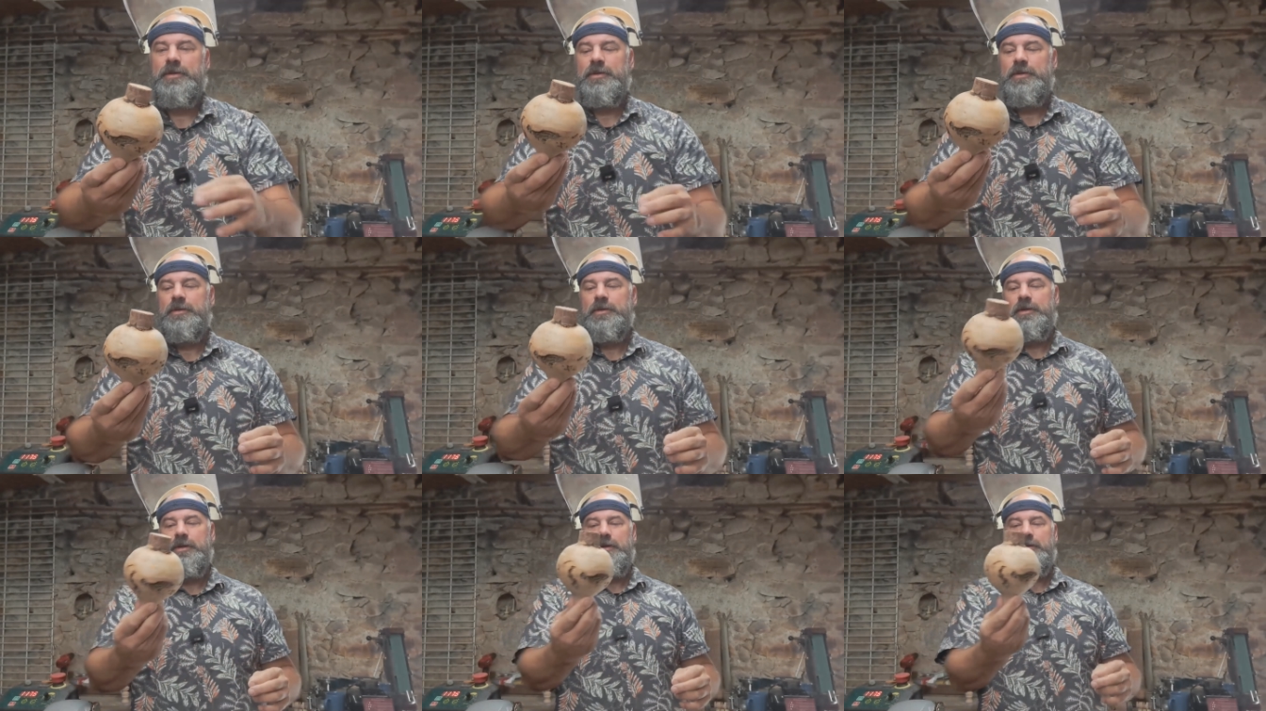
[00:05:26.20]

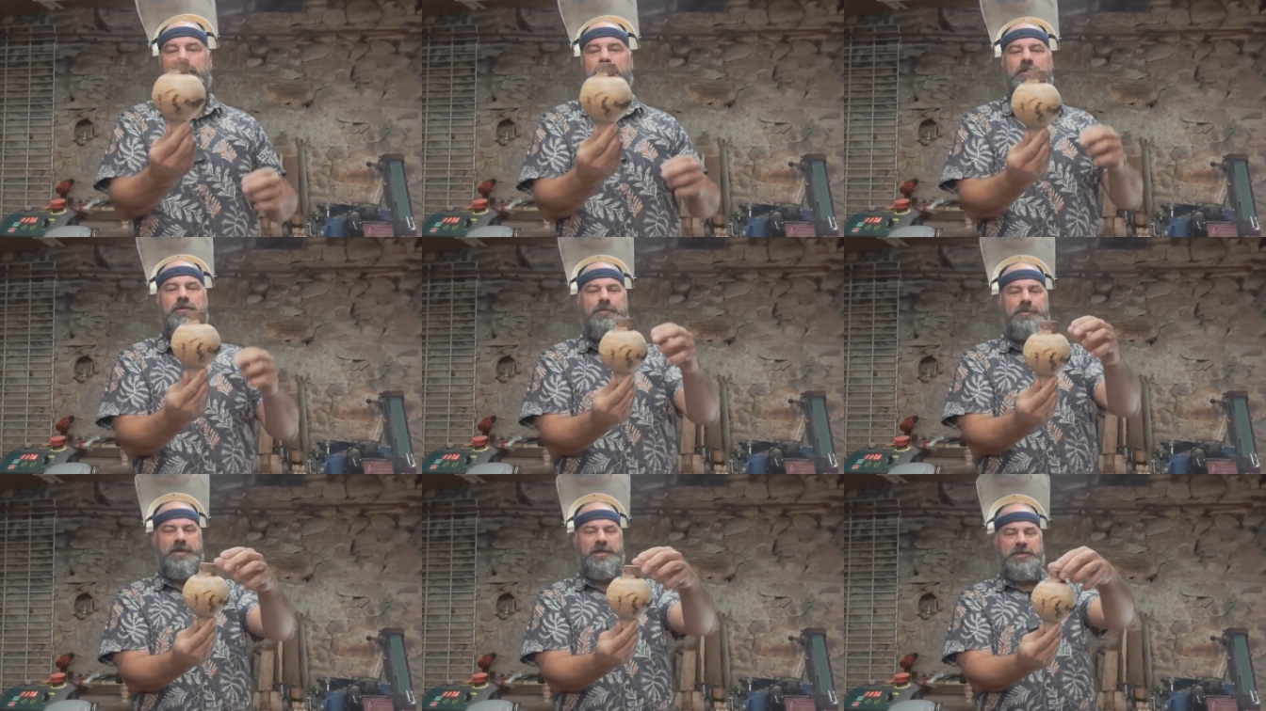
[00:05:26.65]
Could also
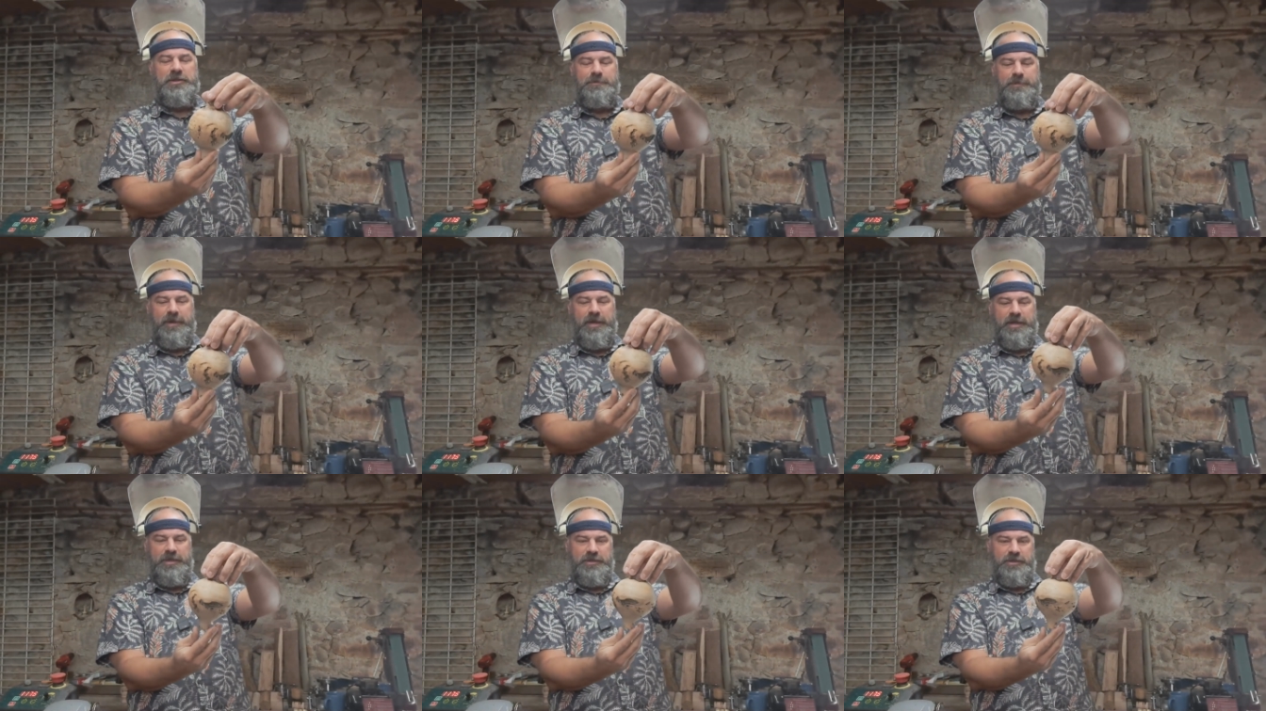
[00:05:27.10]
be a
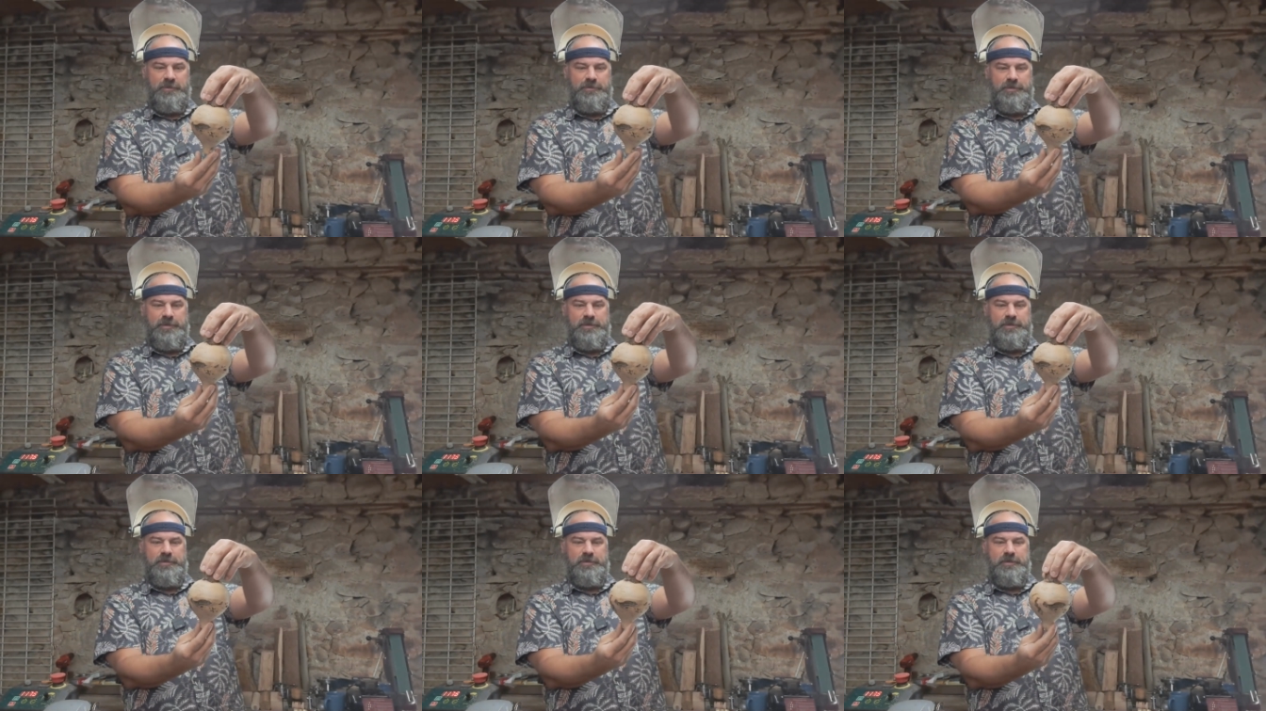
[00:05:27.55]
spinning top,
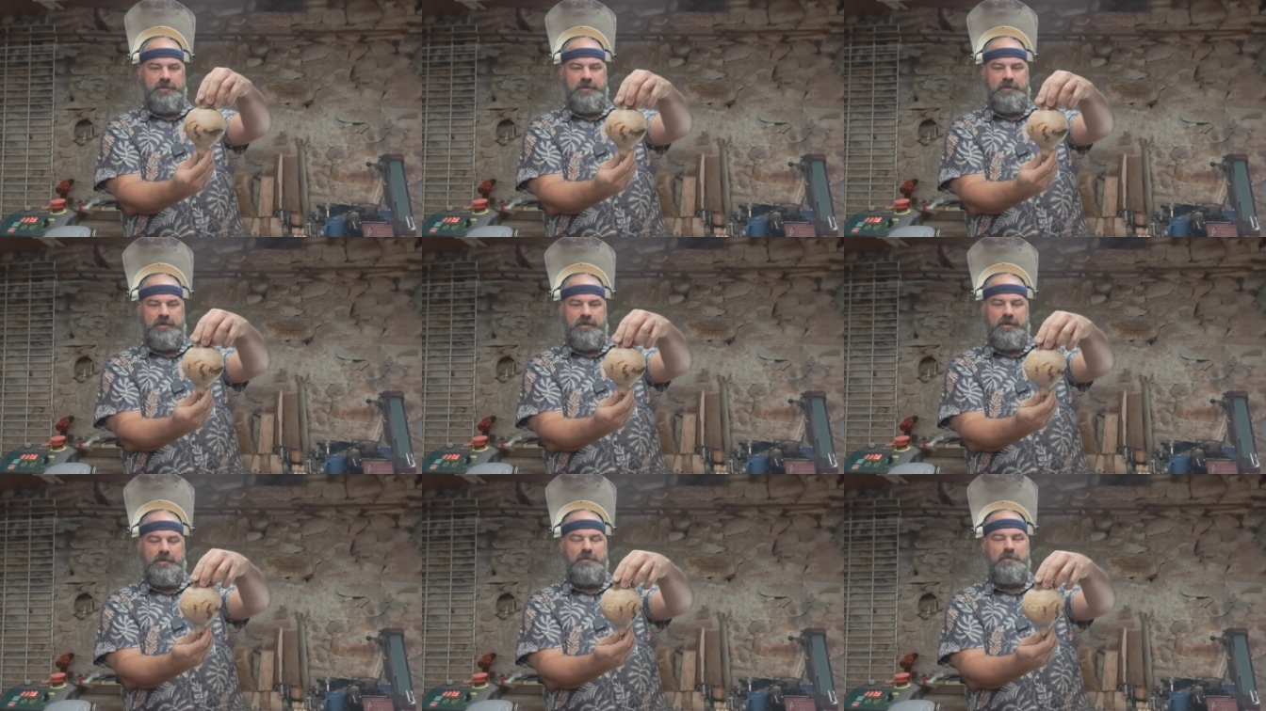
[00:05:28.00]

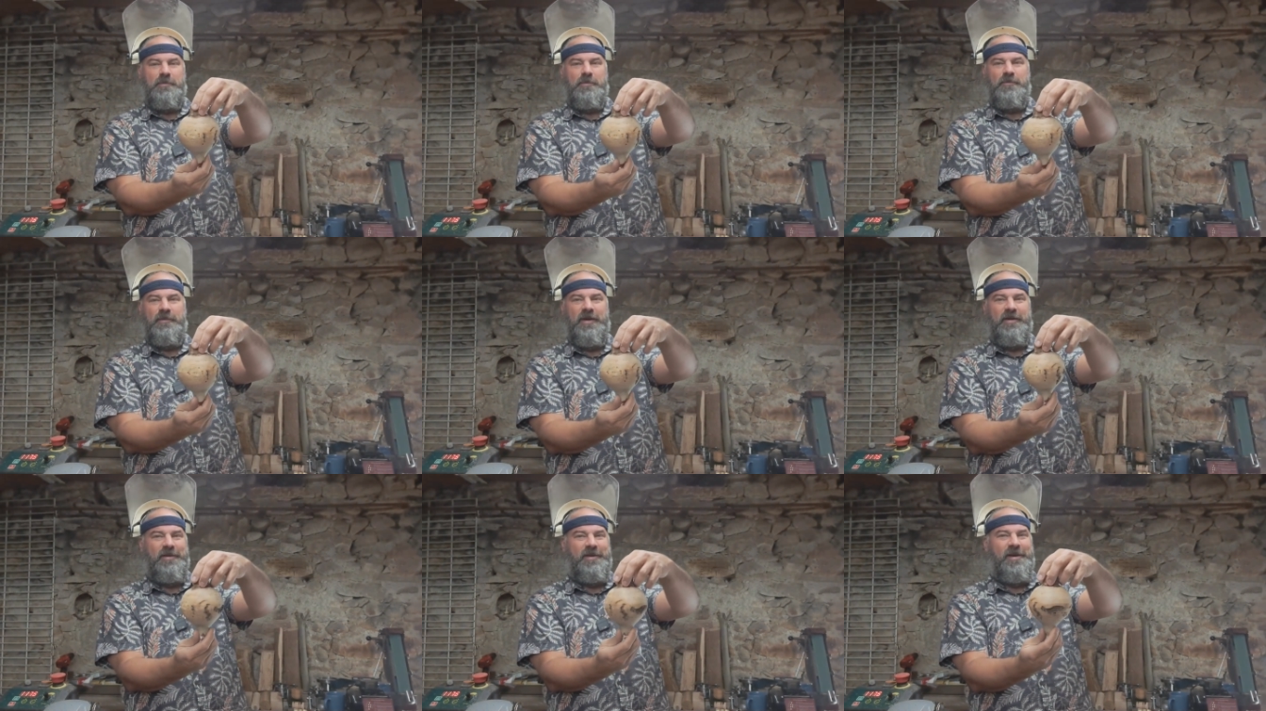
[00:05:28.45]
a
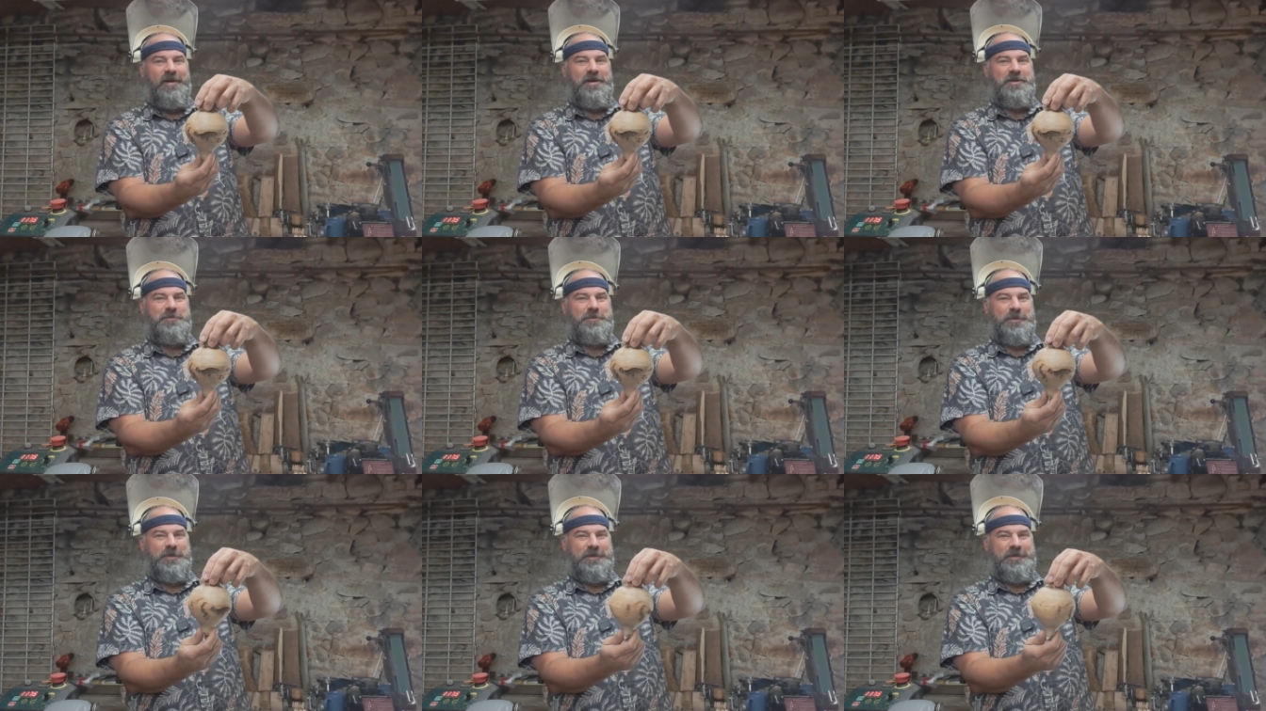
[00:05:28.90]
very large
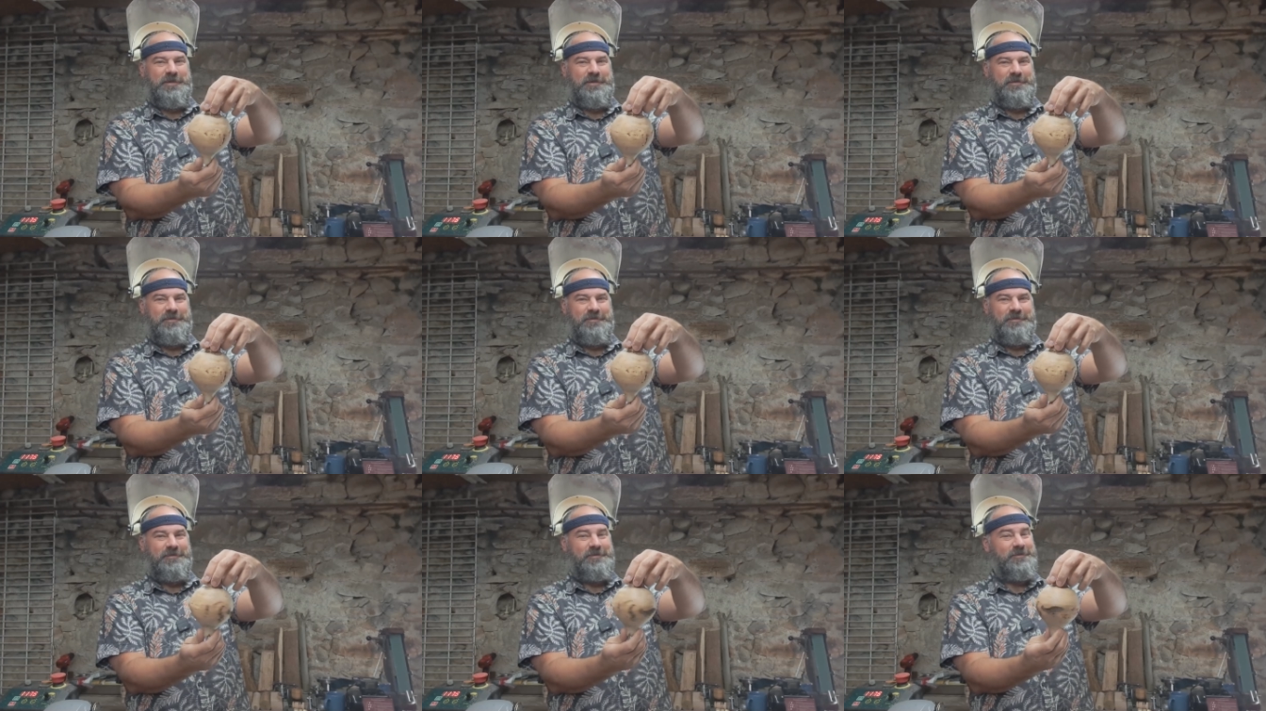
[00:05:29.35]
one.
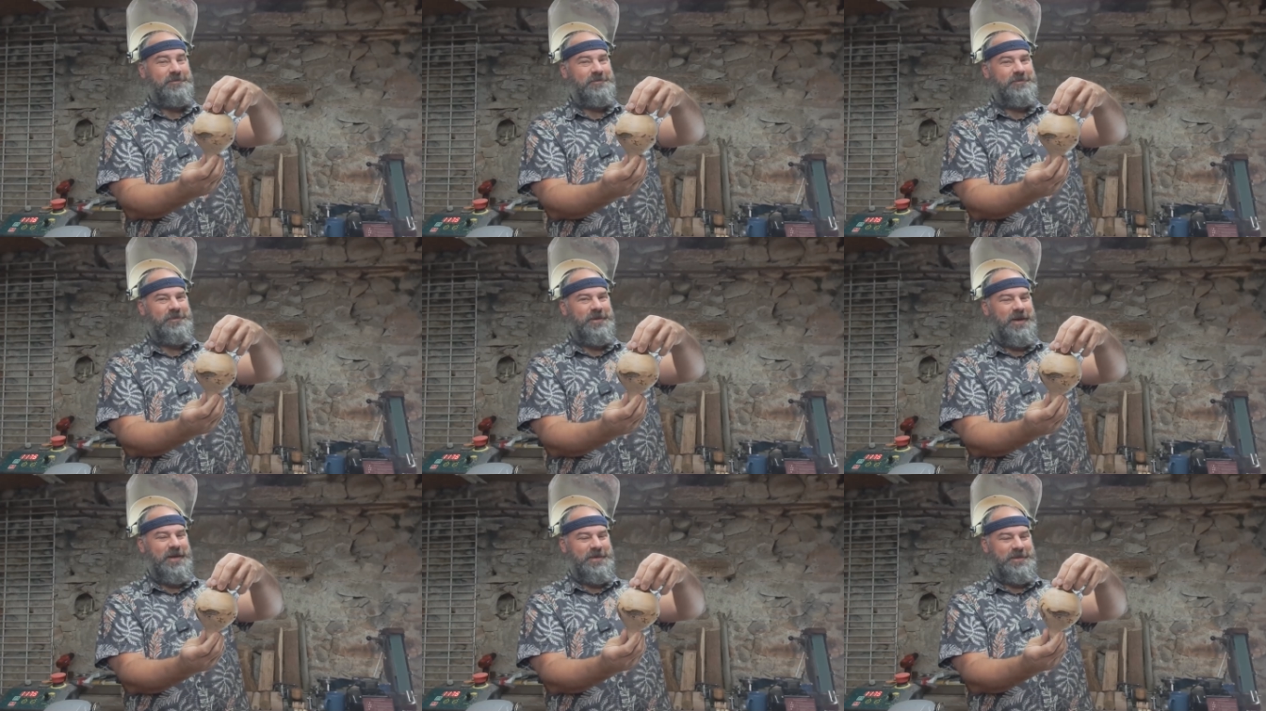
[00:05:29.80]

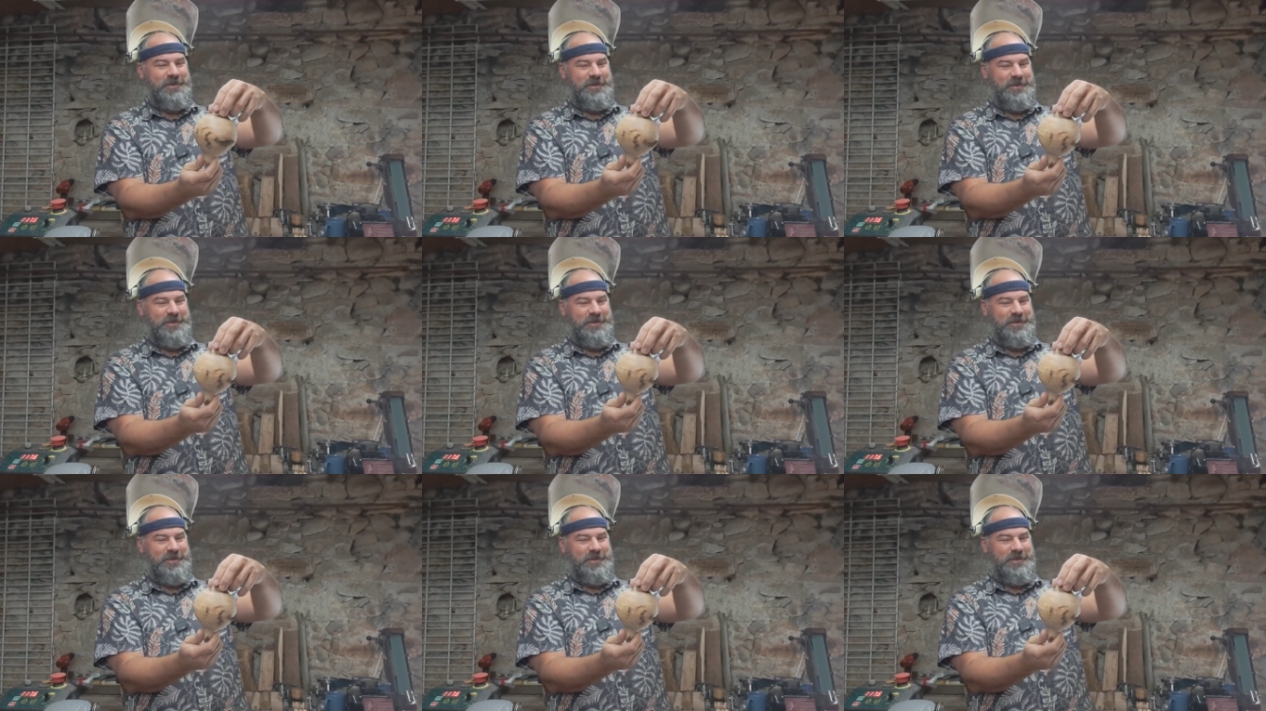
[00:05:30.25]
Nice.